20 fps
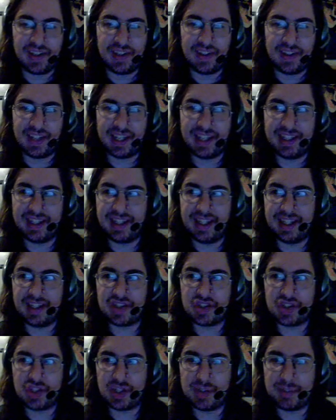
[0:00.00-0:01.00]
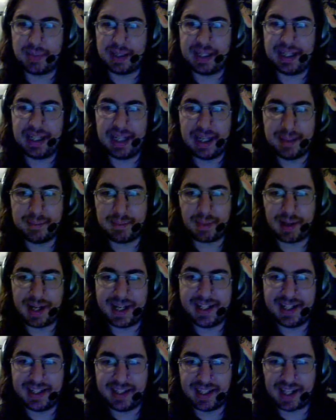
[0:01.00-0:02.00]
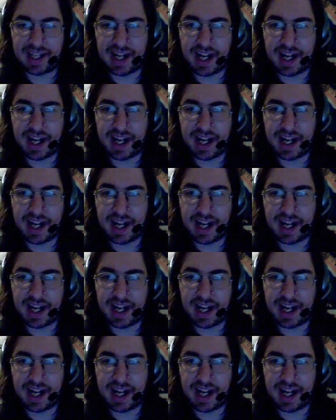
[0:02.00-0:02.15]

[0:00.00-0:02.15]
that it should be inbred in the